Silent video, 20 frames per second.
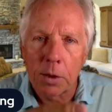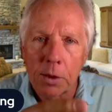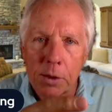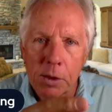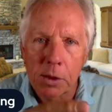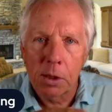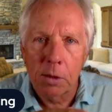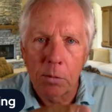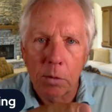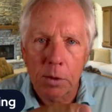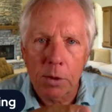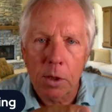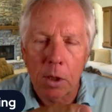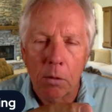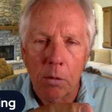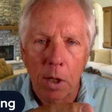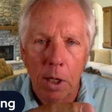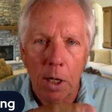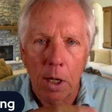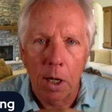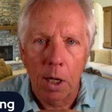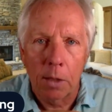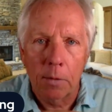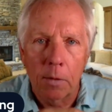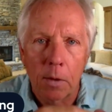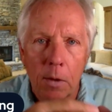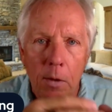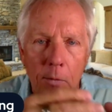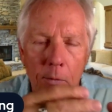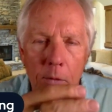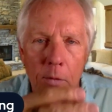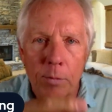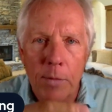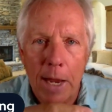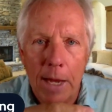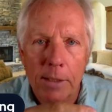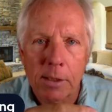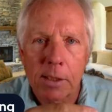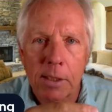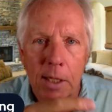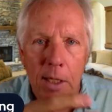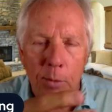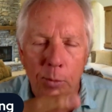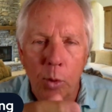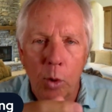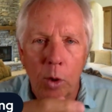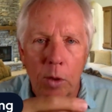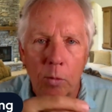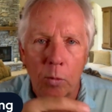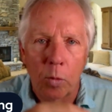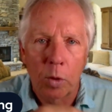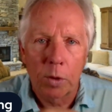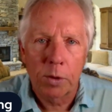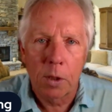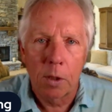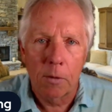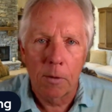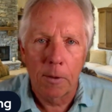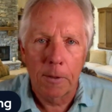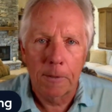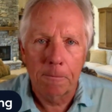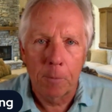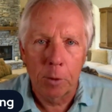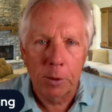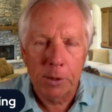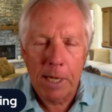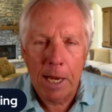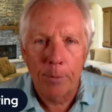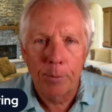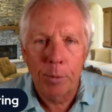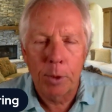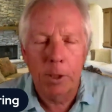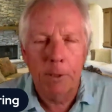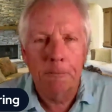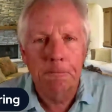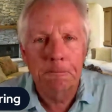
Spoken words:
see what's going on from that standpoint and what's happening.